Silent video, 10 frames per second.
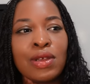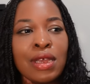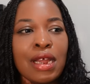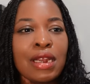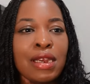
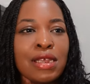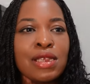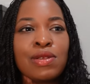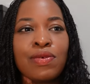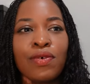okay, at
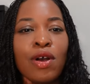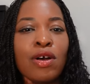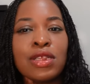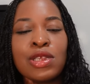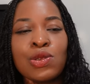least for
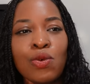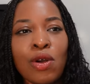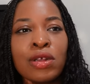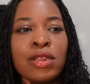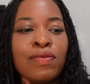all this
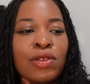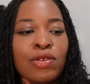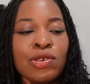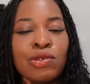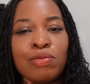work, the
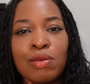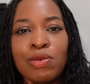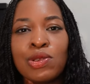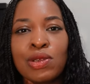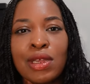video should be
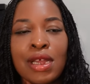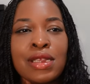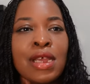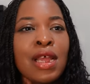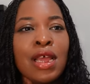able to get